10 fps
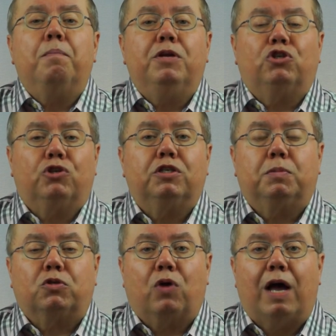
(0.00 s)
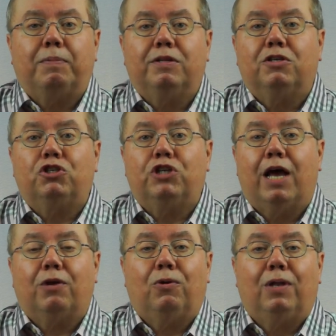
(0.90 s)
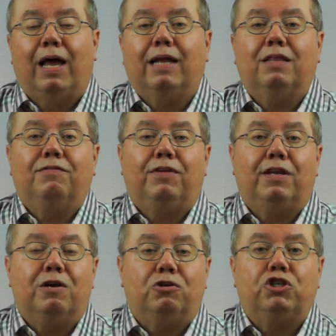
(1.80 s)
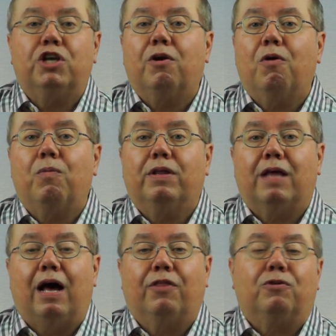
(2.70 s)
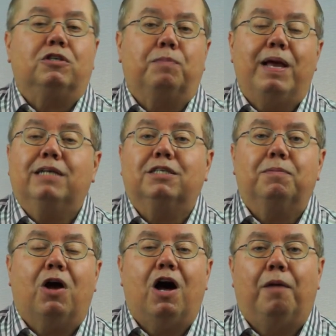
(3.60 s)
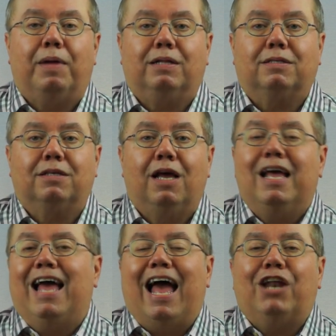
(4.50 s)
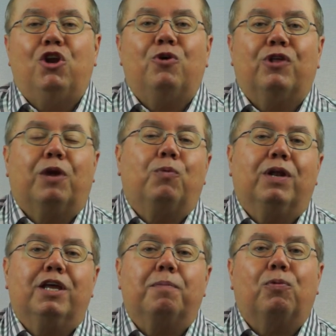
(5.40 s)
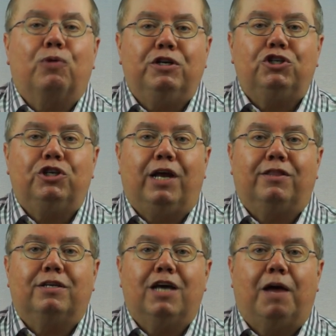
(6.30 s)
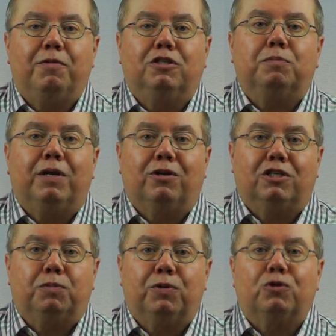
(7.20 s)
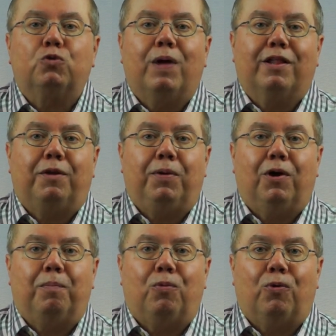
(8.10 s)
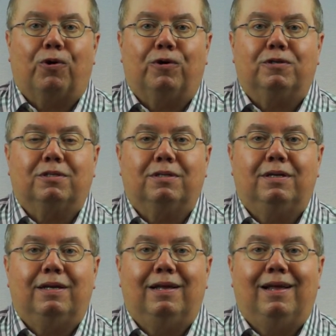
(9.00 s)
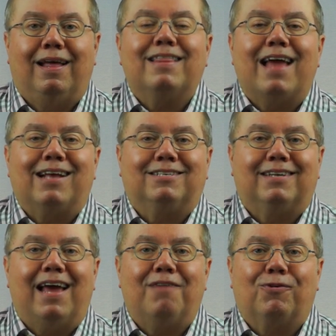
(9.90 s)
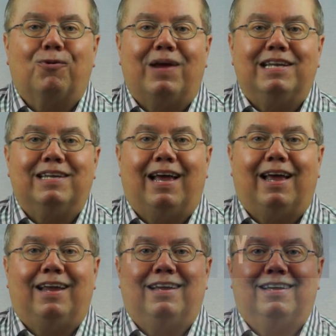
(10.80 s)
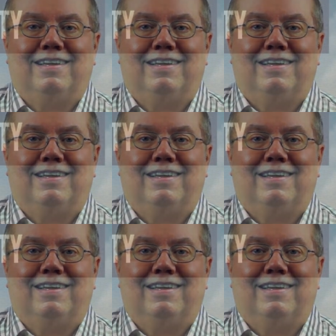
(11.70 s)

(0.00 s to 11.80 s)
Be sure to subscribe to this channel, like the video, share it with others, make some comments, and know that I really appreciate the time you spend on Spirituality Beyond Borders. Thanks and have a great day.